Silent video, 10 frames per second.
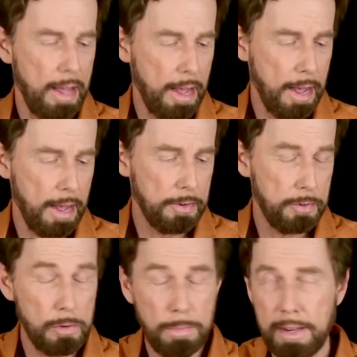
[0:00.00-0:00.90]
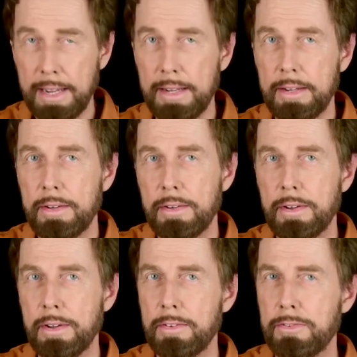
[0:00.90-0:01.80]
Don't play
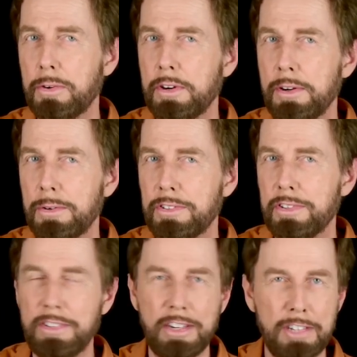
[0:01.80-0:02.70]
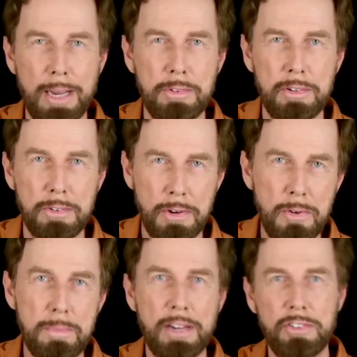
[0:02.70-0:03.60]
4 notes 6 times in a row.
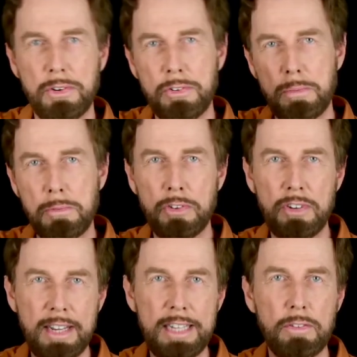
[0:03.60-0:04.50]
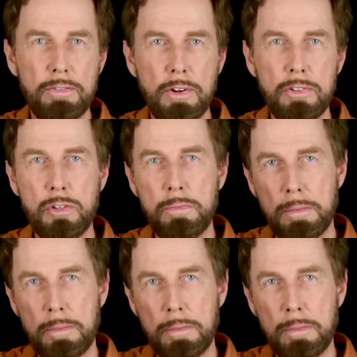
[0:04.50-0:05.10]
Make sure you modulate the volume.